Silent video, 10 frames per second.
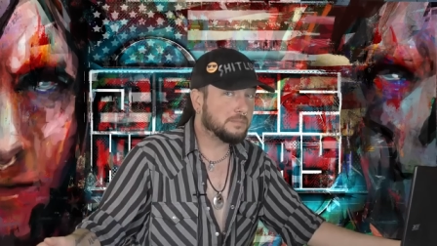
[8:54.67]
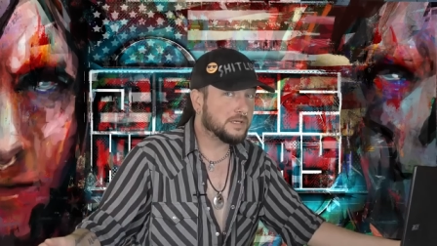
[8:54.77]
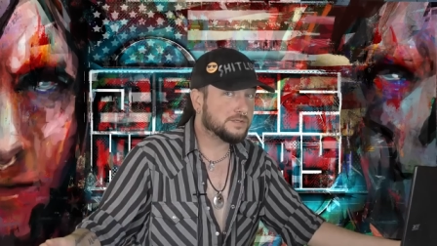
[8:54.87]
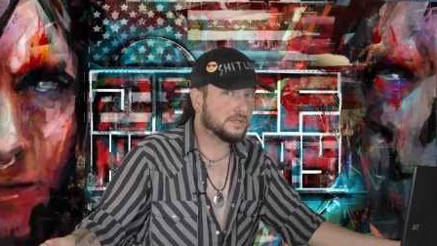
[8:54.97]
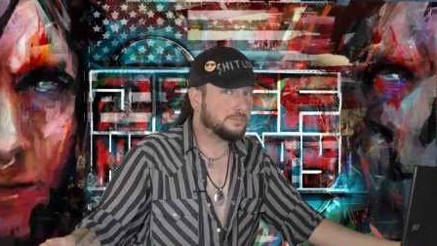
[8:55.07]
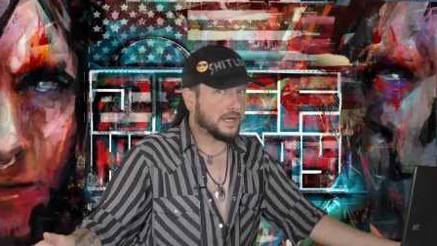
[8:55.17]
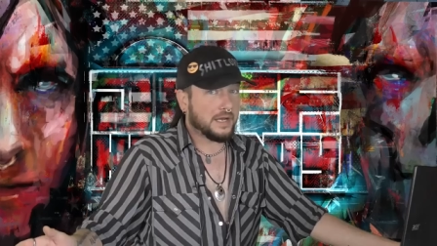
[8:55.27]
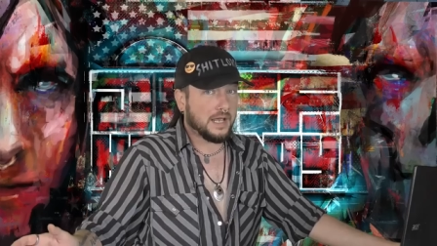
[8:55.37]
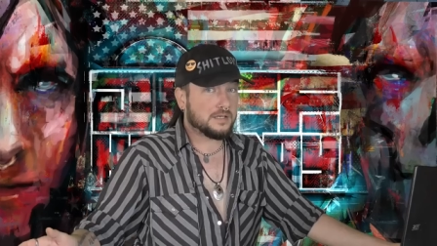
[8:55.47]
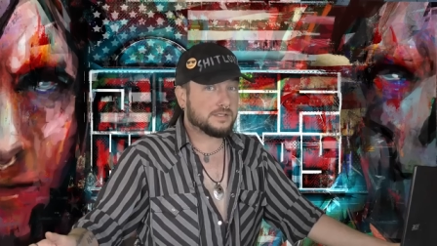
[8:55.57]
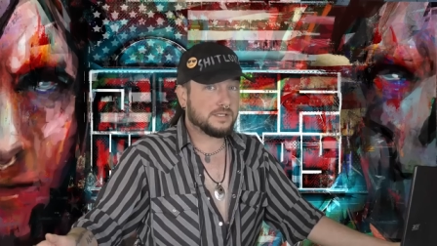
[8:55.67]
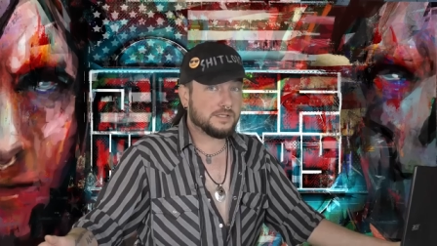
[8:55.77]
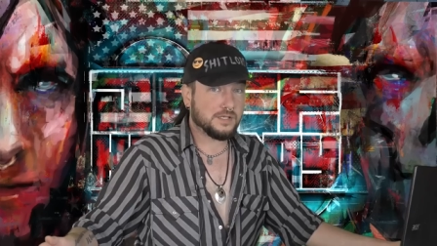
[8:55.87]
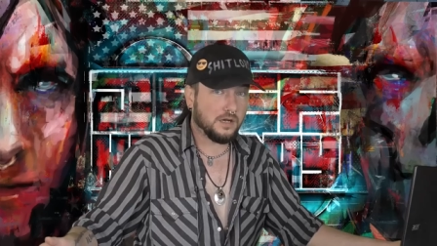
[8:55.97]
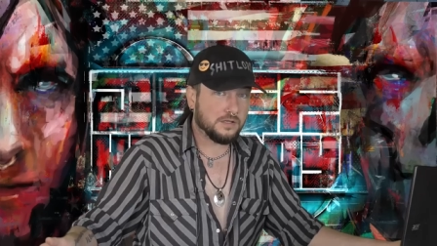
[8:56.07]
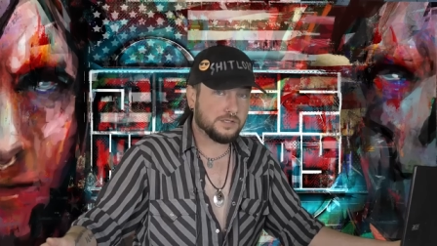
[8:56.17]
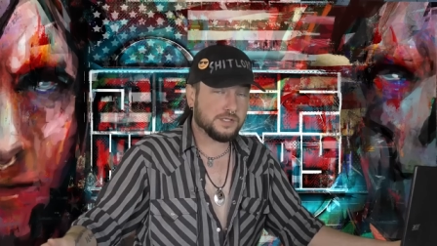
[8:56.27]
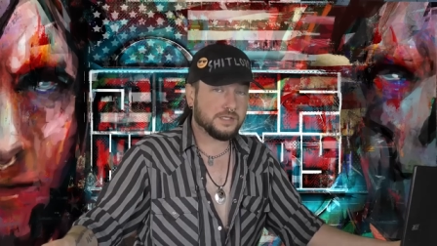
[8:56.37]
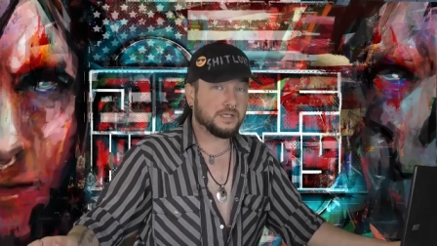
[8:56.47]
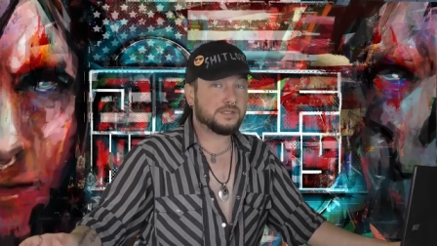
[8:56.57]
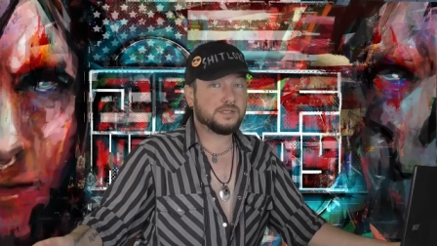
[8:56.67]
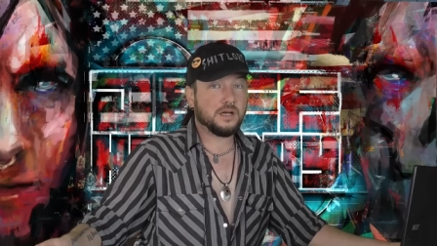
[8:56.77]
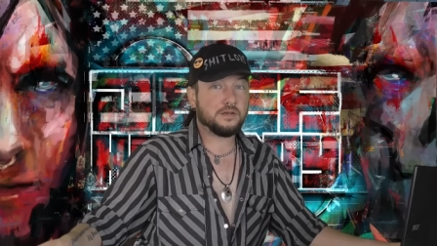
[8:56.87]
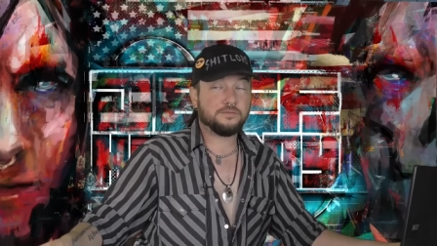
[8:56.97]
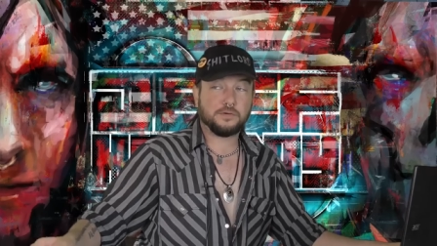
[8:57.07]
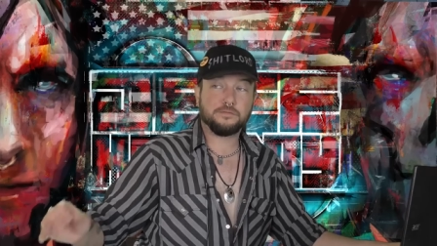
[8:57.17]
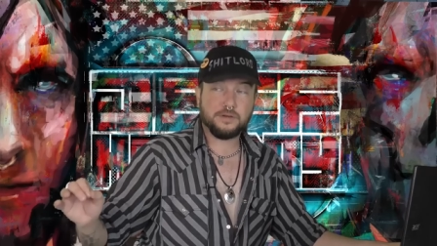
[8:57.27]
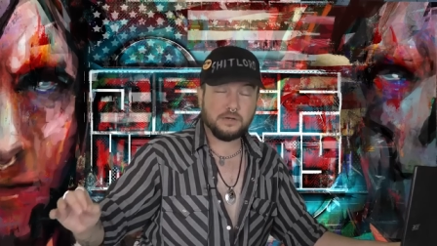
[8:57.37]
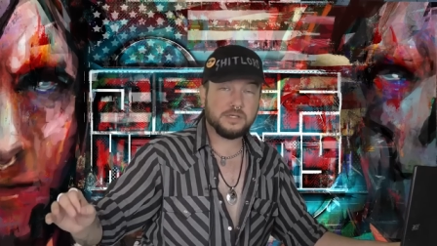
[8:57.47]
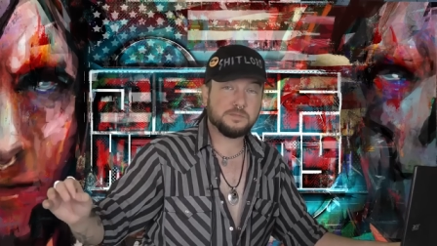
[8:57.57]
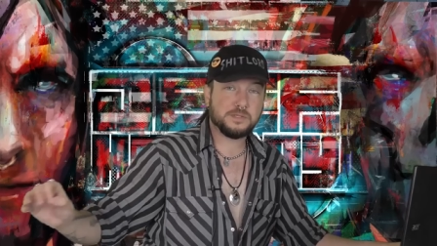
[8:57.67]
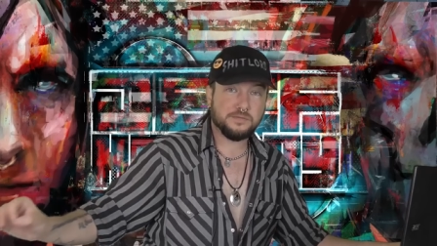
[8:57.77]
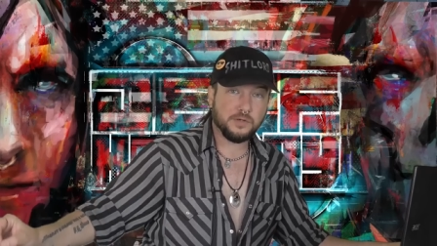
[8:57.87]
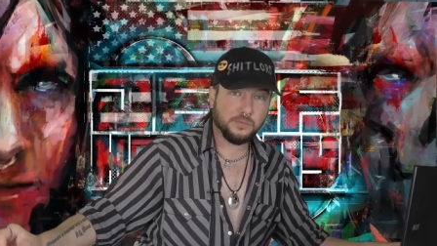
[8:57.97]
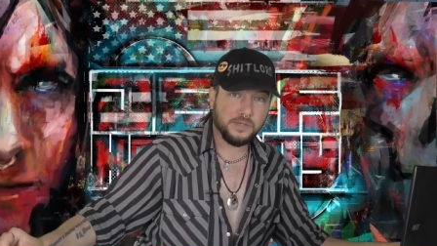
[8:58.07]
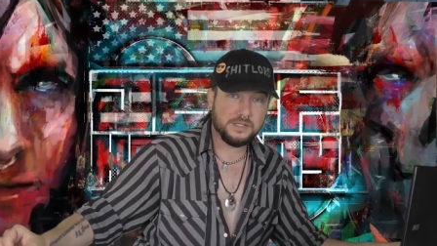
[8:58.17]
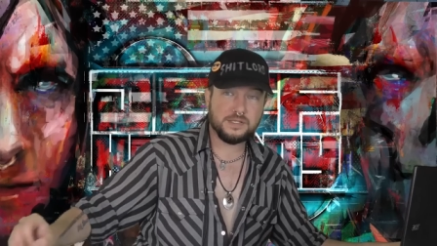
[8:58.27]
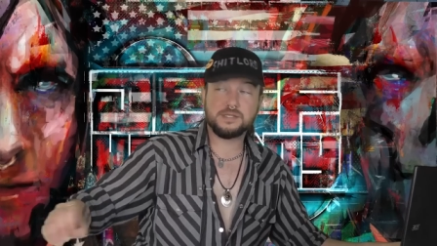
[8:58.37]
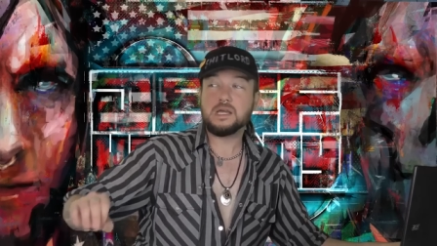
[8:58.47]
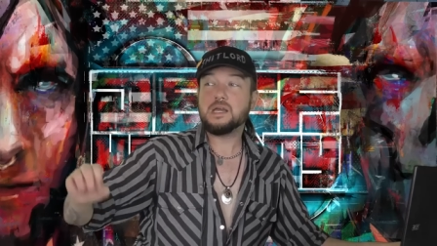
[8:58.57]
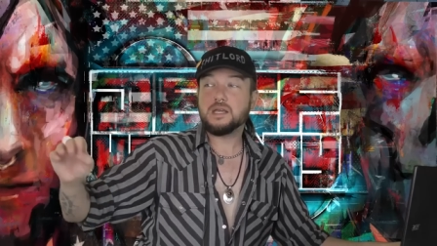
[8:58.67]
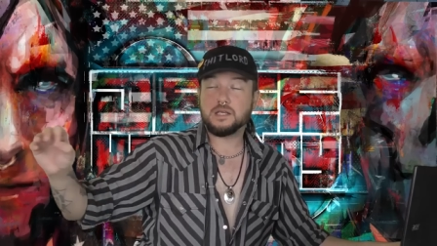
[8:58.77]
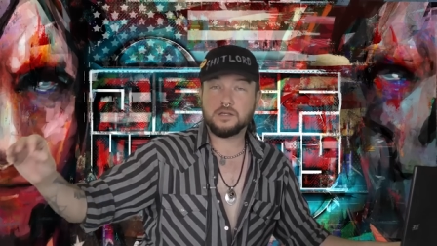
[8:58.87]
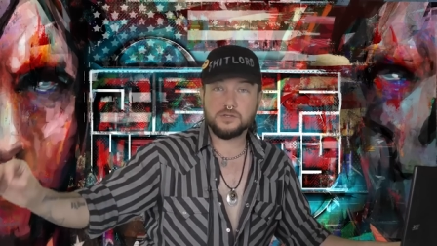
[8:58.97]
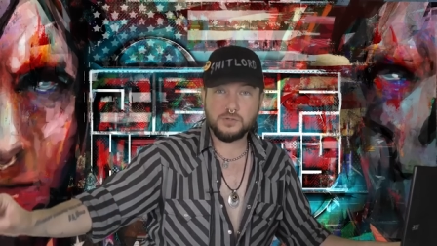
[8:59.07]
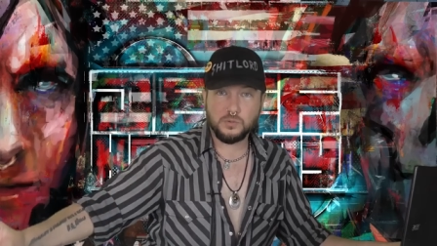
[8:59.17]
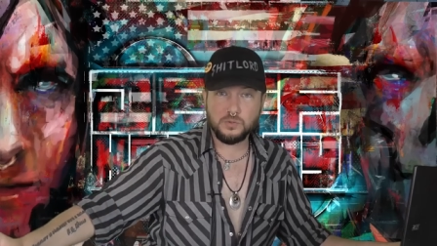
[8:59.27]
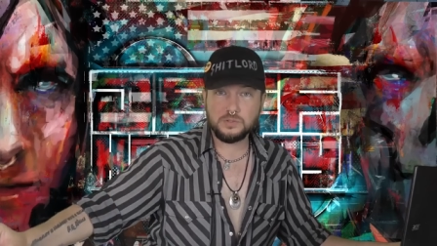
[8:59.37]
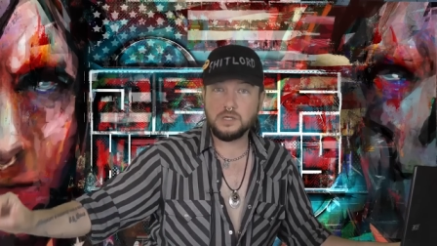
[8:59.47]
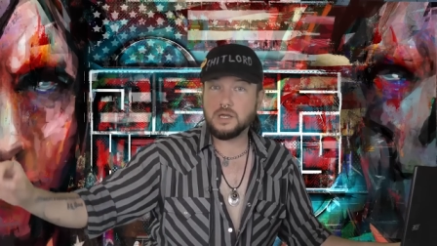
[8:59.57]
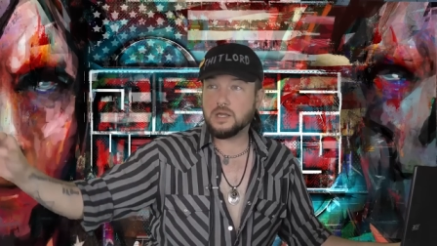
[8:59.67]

administered by an anesthesiologist and it's done for very specific reasons in controlled,